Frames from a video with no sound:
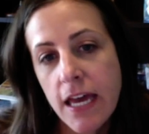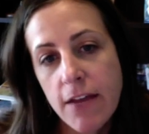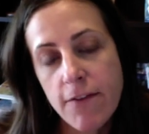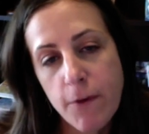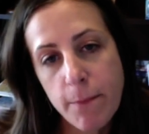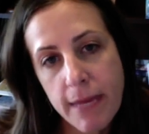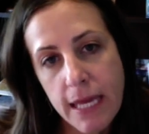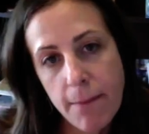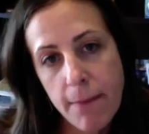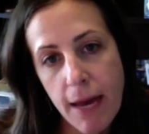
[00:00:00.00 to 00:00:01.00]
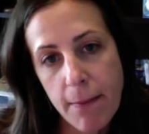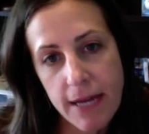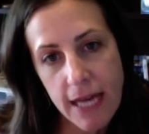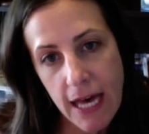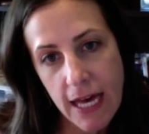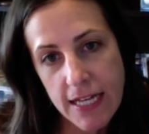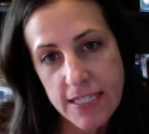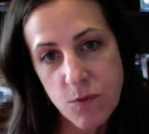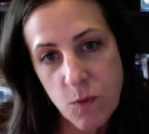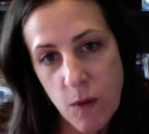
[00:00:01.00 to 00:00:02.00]
And for me, my
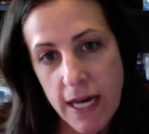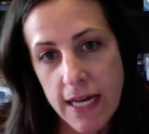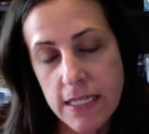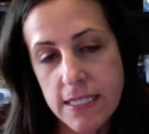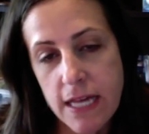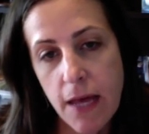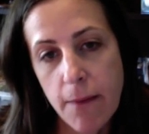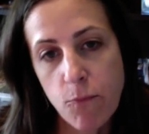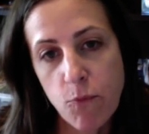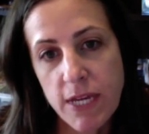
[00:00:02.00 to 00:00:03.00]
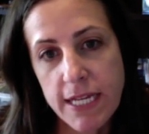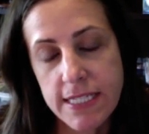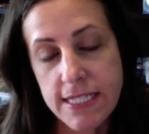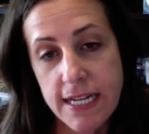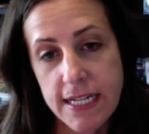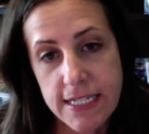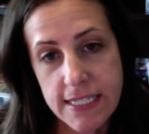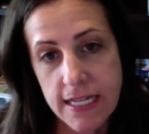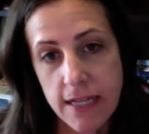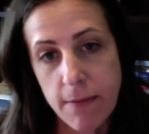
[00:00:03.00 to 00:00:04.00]
because was um, we decided to
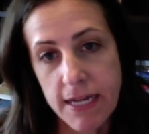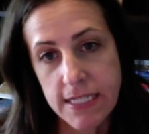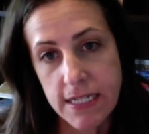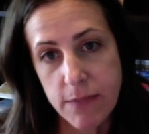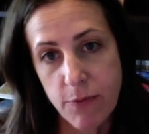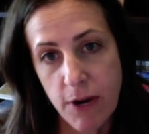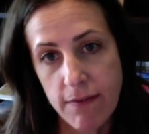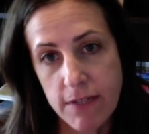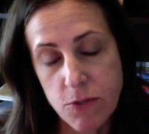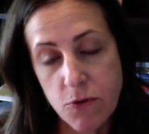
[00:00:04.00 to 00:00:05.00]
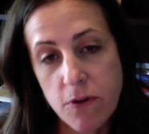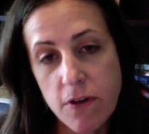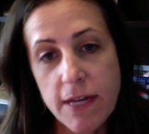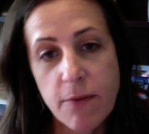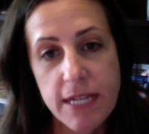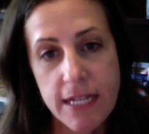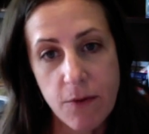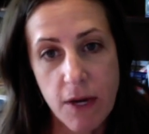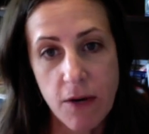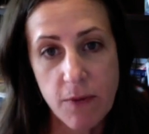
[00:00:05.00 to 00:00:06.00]
send my son to private school and we
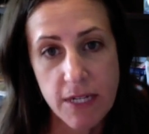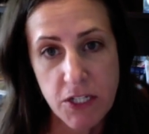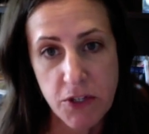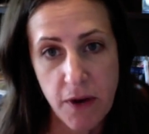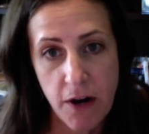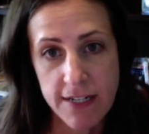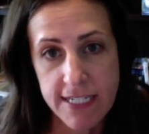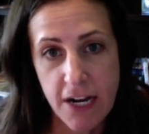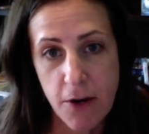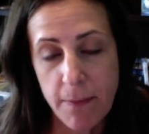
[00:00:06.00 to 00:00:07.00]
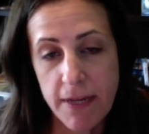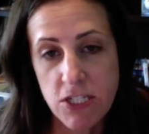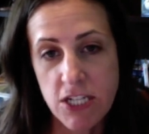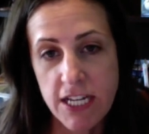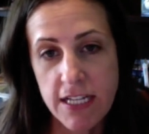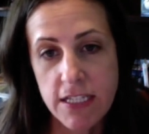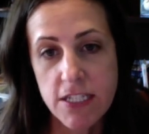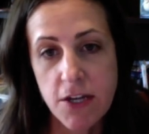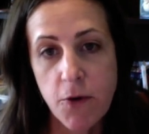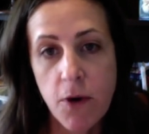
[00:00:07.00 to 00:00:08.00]
didn't want to redo our entire budget. And
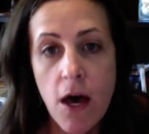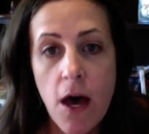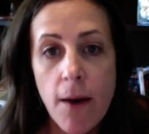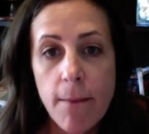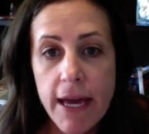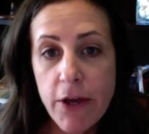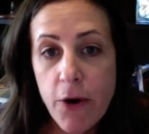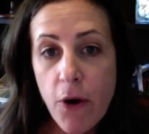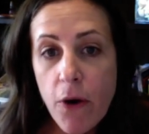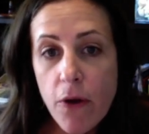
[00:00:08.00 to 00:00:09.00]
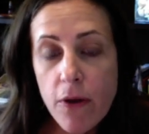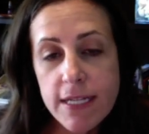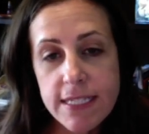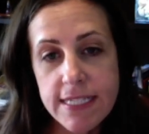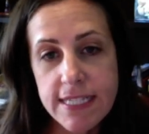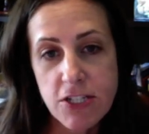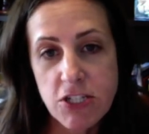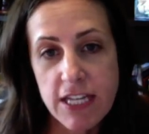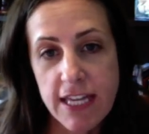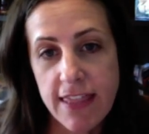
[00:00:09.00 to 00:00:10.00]
so my goal is
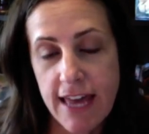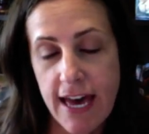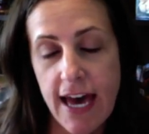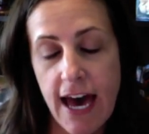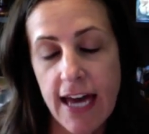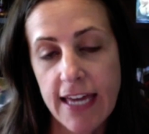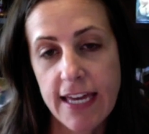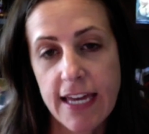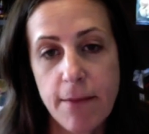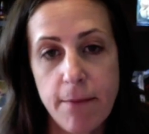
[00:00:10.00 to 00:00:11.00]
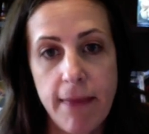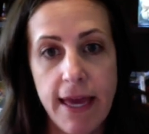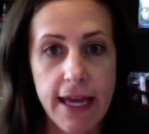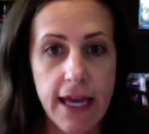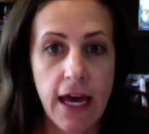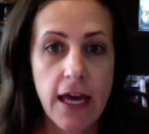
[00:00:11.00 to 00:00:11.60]
essentially that I can make